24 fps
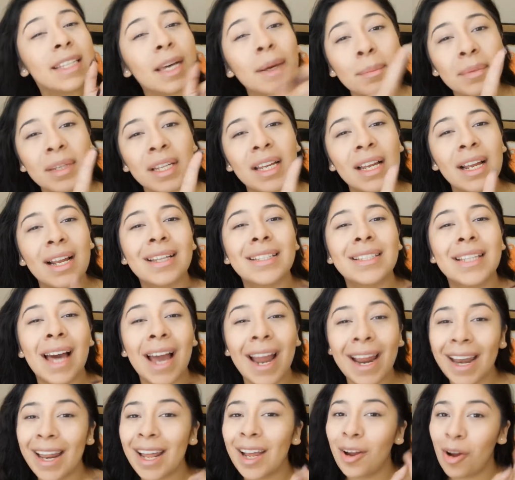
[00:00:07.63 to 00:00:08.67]
And that
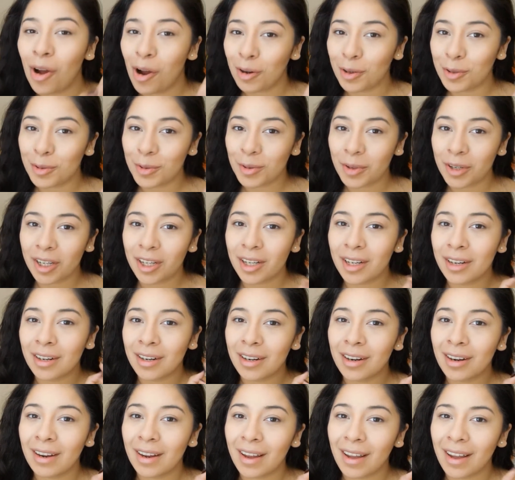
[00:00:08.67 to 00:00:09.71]
something is highlight,
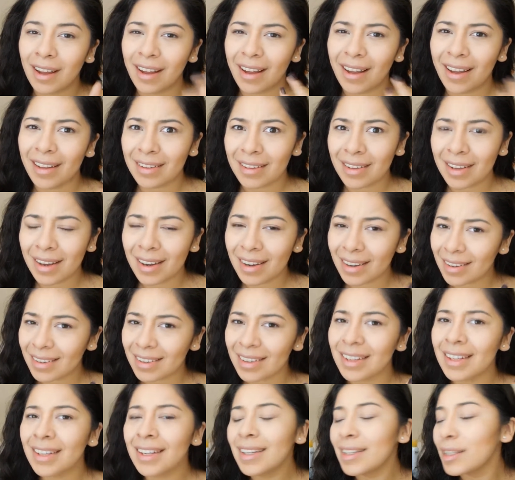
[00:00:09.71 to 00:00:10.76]
contour, and
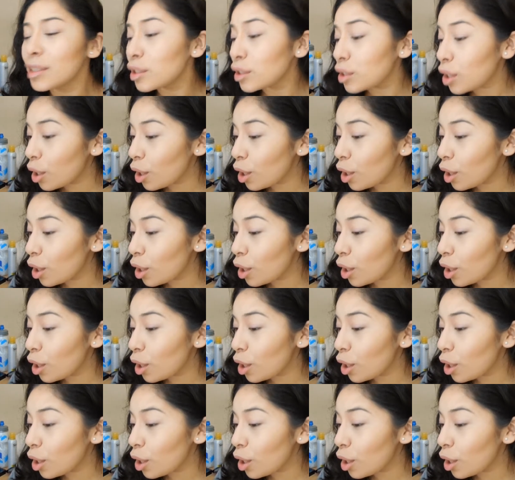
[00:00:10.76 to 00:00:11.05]
yeah.